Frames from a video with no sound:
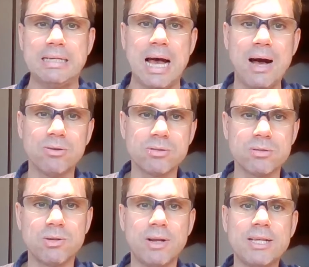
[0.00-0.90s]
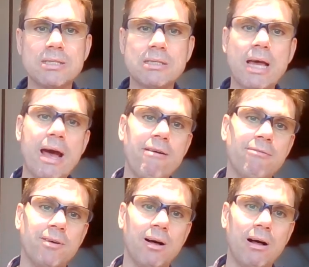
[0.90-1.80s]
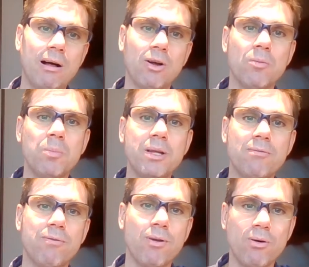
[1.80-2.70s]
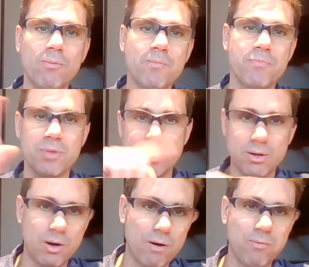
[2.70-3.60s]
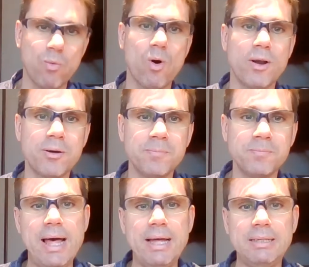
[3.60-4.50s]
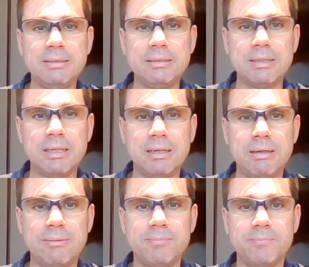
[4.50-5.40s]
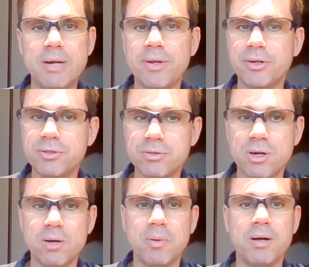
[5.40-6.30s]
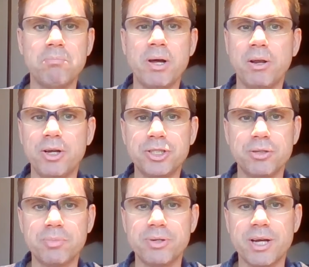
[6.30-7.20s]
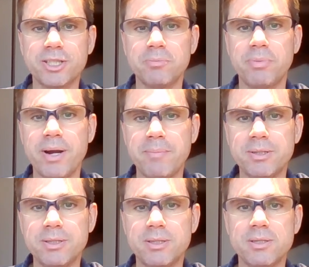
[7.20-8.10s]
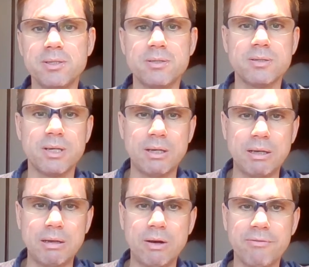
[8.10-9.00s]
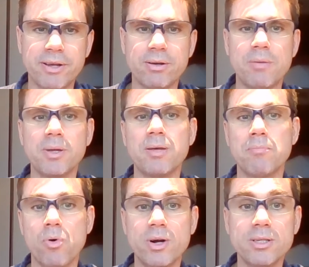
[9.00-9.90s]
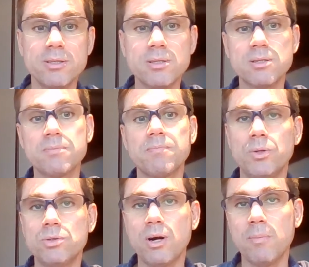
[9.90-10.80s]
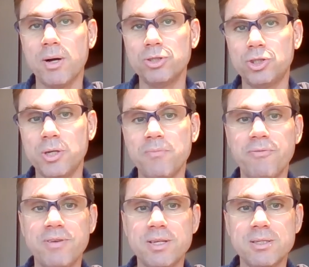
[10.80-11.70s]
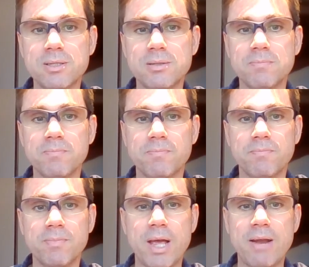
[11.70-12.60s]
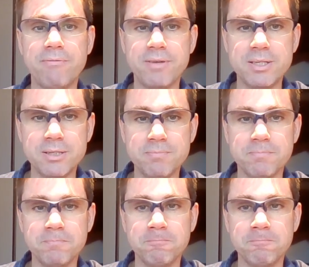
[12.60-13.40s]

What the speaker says: and out. So let's have a complete flow of water. And then we're going to talk about biological production parameters of economic importance. We'll talk about shrimp feeds and feeding,